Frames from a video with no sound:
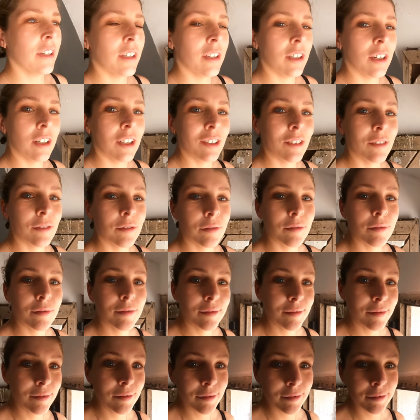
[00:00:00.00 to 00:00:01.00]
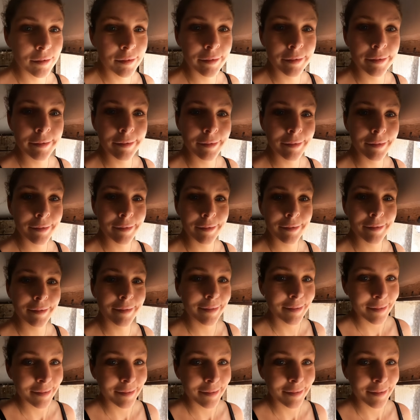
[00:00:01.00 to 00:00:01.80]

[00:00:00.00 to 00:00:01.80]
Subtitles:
(silence)